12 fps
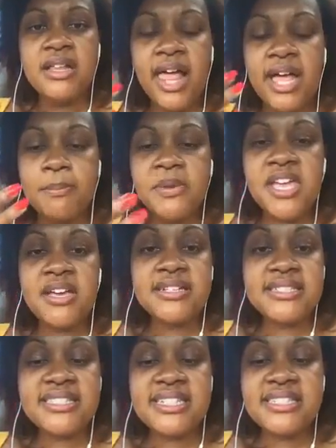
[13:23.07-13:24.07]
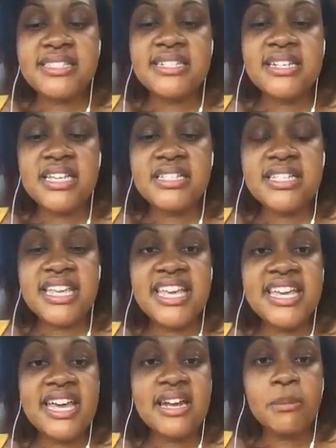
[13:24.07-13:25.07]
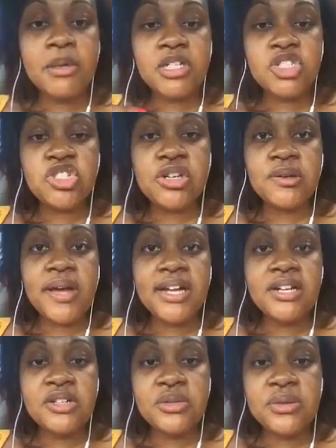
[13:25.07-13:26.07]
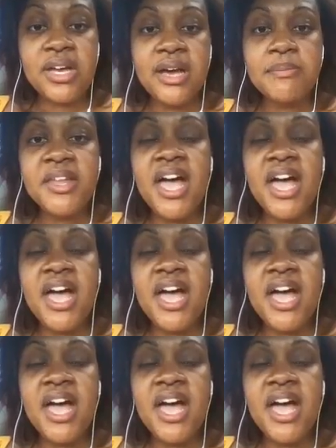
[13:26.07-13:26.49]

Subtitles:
Like, being consistent is key, and I'm going to show you how to do that.